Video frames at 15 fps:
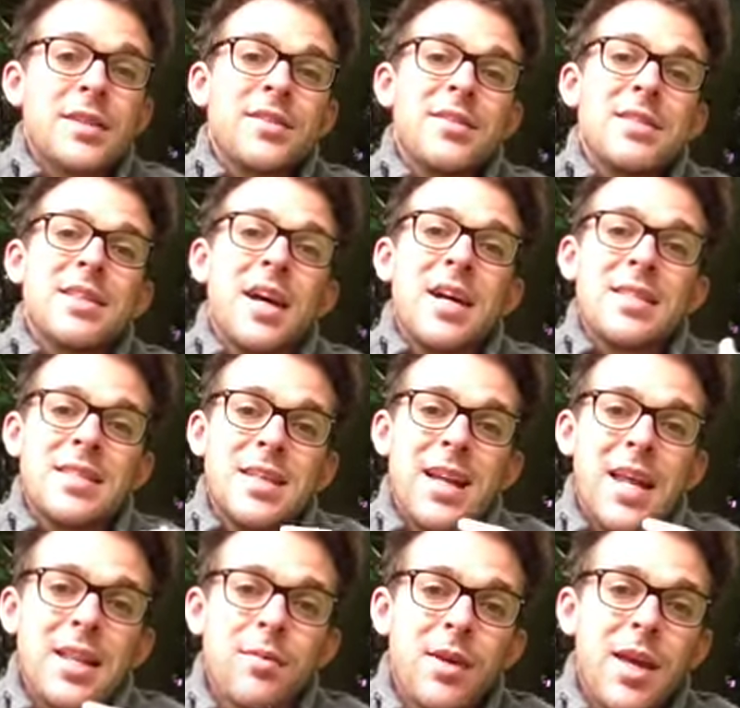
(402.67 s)
So it's nice to
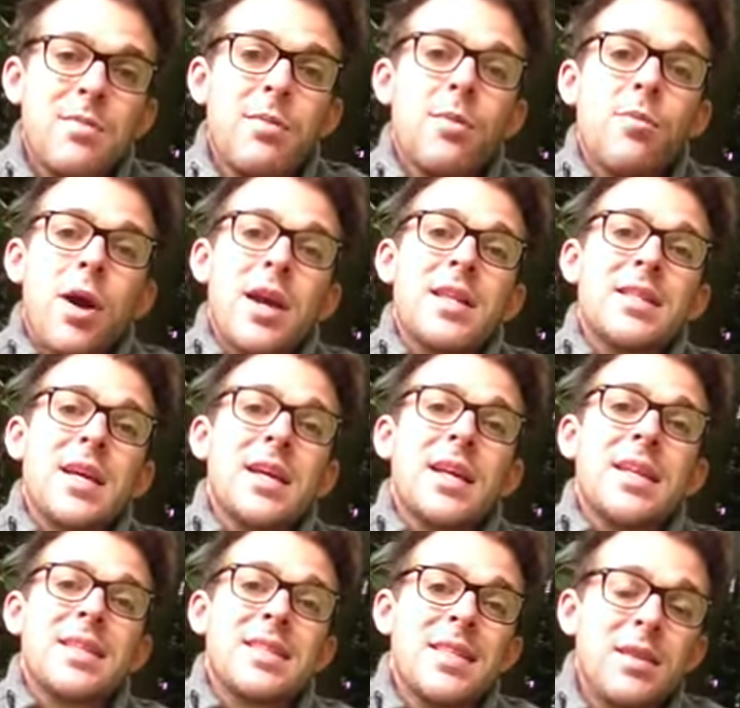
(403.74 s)
let them, keep them waiting
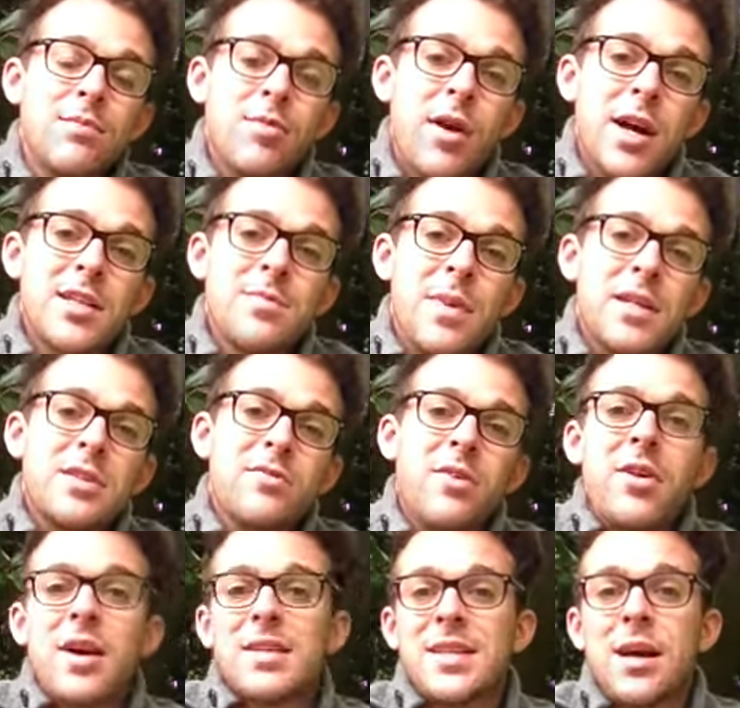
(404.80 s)
and see the bridesmaids
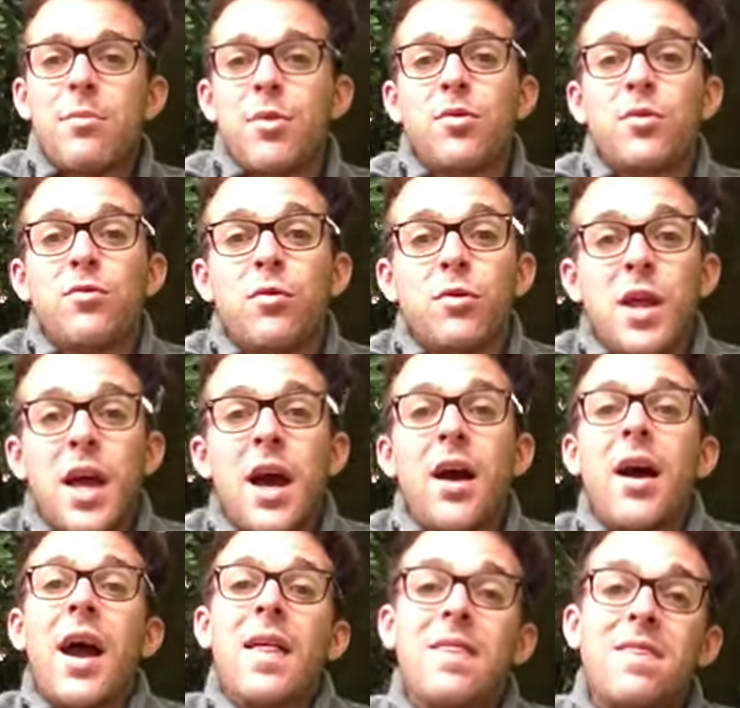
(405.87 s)
first, how beautiful they
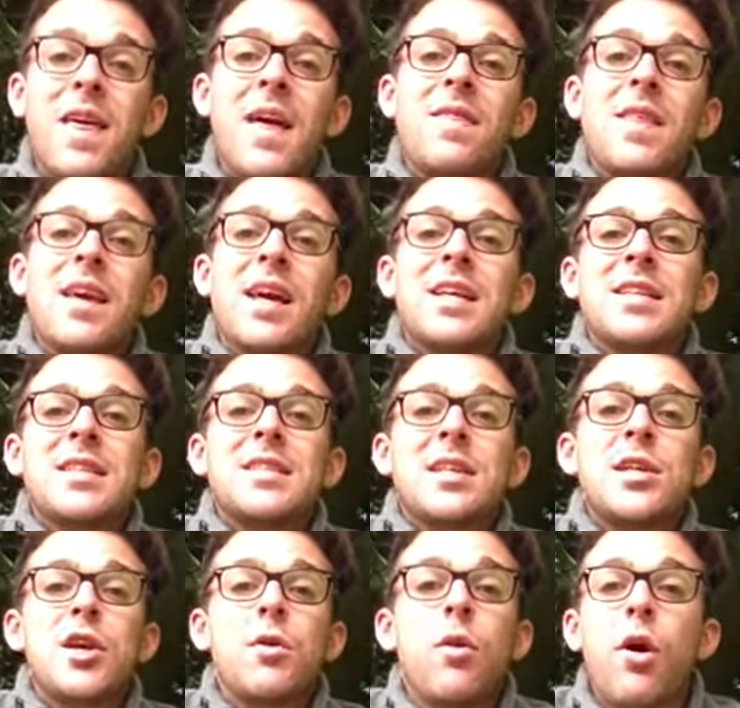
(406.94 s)
are, and then they get to
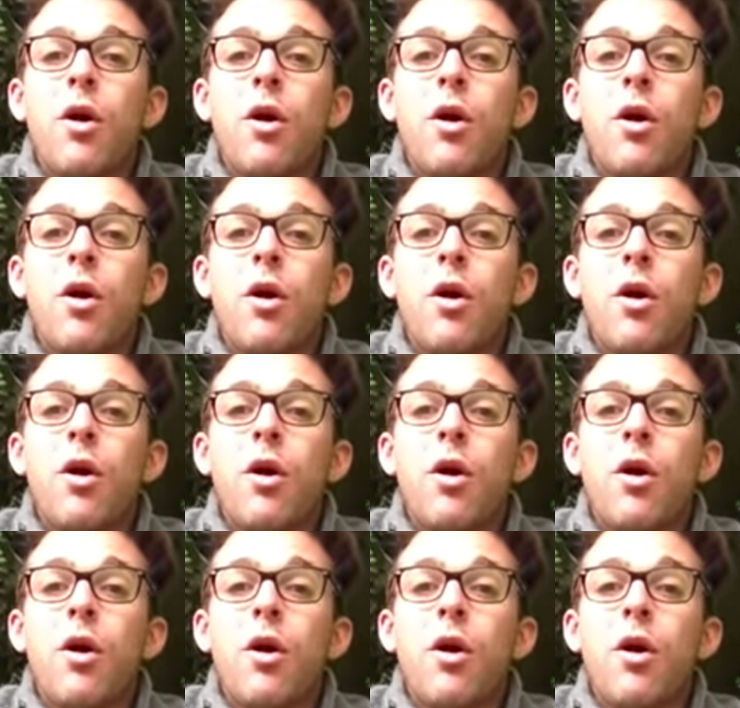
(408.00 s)
see you.